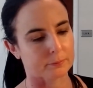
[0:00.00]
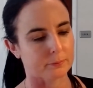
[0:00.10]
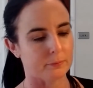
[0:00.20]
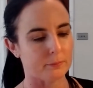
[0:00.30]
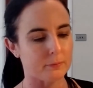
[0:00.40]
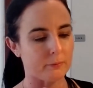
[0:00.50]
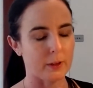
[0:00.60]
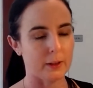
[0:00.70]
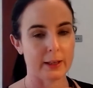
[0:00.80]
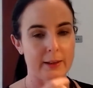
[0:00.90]

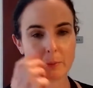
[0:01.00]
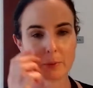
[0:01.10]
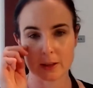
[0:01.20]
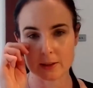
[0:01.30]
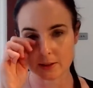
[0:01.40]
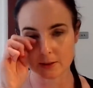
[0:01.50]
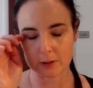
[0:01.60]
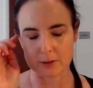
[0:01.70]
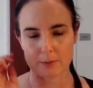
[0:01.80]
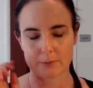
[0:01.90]
Okay, then we're going to
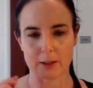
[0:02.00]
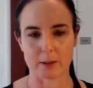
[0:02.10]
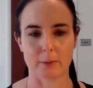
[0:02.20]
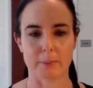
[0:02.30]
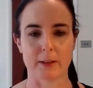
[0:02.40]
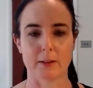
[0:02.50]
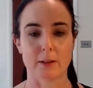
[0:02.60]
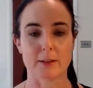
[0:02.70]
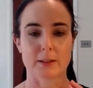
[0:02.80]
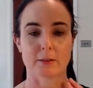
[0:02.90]
do something a bit
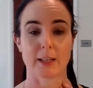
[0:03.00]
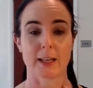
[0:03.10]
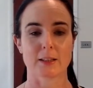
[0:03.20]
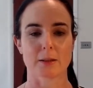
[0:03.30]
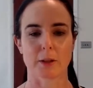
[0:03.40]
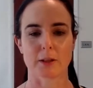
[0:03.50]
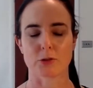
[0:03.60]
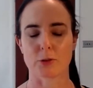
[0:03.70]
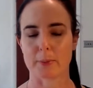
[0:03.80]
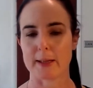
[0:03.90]
nicer again. So we're going to
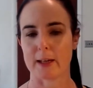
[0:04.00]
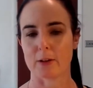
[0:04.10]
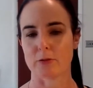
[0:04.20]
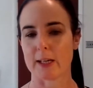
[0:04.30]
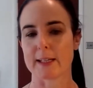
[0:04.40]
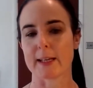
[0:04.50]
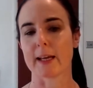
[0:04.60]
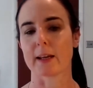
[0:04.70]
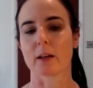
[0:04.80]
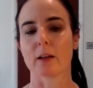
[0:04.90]
repeat that
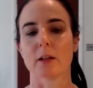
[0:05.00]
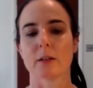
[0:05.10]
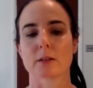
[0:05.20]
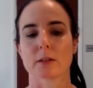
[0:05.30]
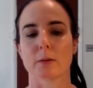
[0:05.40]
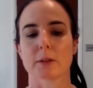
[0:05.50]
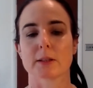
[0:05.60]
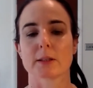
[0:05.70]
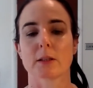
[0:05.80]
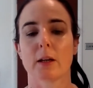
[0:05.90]
raking. So we're going to
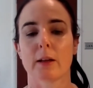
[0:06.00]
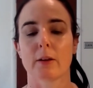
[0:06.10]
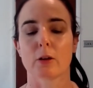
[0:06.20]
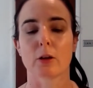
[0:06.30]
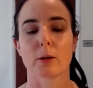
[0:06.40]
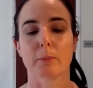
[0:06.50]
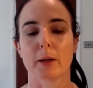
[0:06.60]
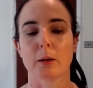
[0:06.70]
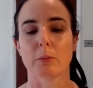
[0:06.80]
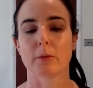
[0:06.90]
start at the
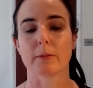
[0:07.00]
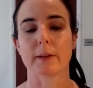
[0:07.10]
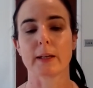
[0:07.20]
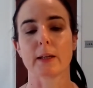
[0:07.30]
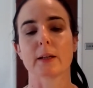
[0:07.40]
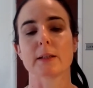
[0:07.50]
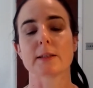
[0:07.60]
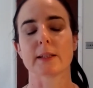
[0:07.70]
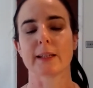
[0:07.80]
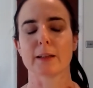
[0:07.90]
collarbone with our
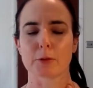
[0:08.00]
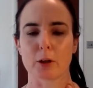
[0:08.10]
fingers, and now you've